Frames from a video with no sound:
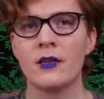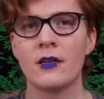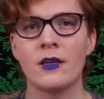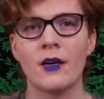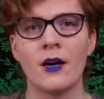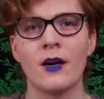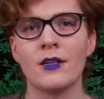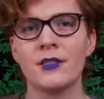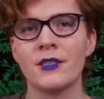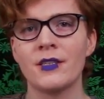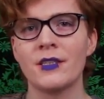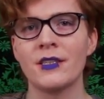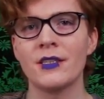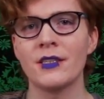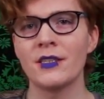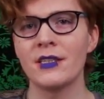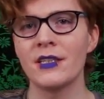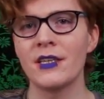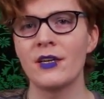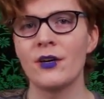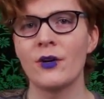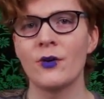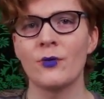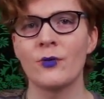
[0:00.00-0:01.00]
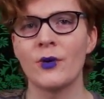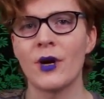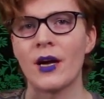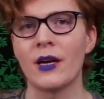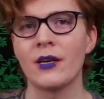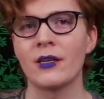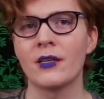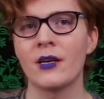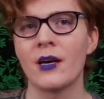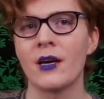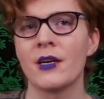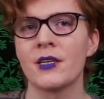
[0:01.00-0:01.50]
constantly
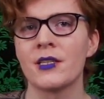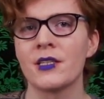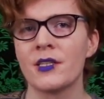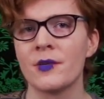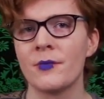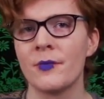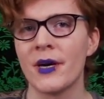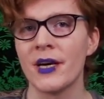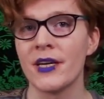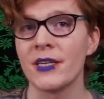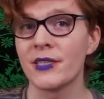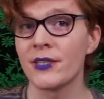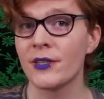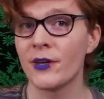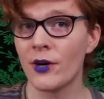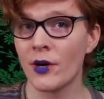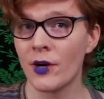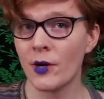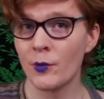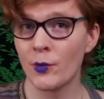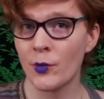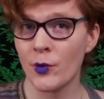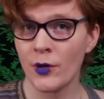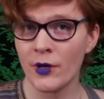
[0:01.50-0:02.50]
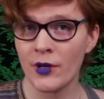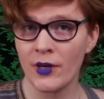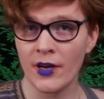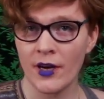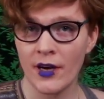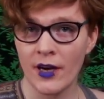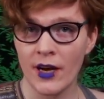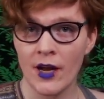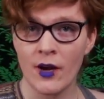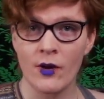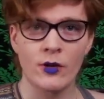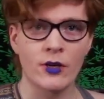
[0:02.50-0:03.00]
correct, customized cardboard
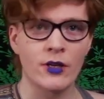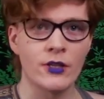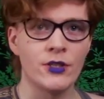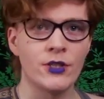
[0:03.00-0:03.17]
cutout,